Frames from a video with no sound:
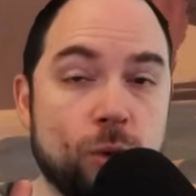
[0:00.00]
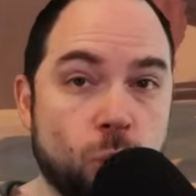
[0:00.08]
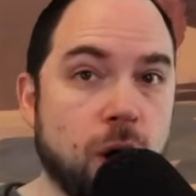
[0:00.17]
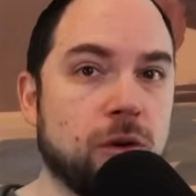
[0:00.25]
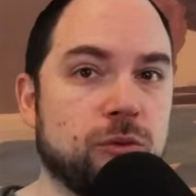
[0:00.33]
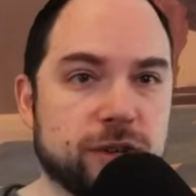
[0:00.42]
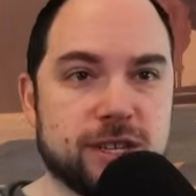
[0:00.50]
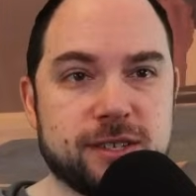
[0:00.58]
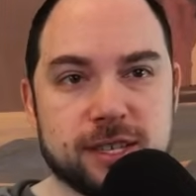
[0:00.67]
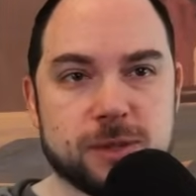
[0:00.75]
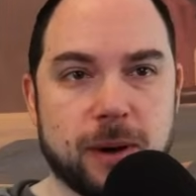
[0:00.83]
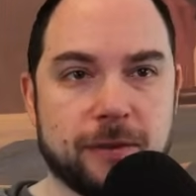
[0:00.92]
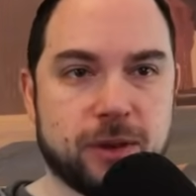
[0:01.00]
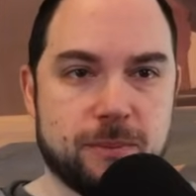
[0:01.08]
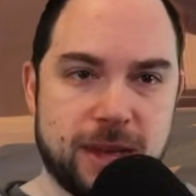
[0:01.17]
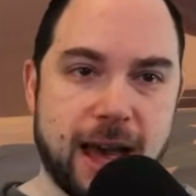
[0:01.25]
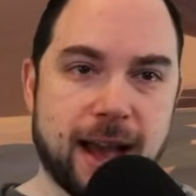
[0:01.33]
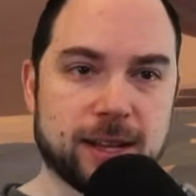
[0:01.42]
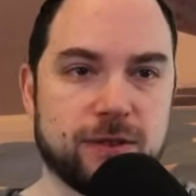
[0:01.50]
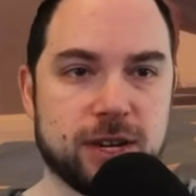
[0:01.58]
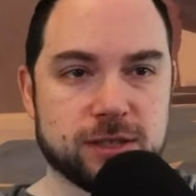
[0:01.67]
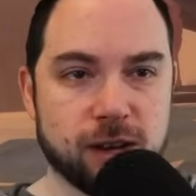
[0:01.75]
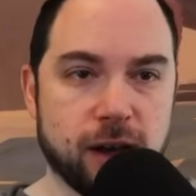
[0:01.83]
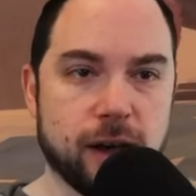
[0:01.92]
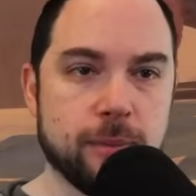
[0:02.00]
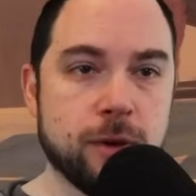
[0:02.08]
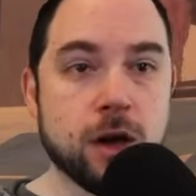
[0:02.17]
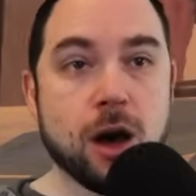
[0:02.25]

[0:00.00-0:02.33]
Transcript: one resistance buff can be active at a time.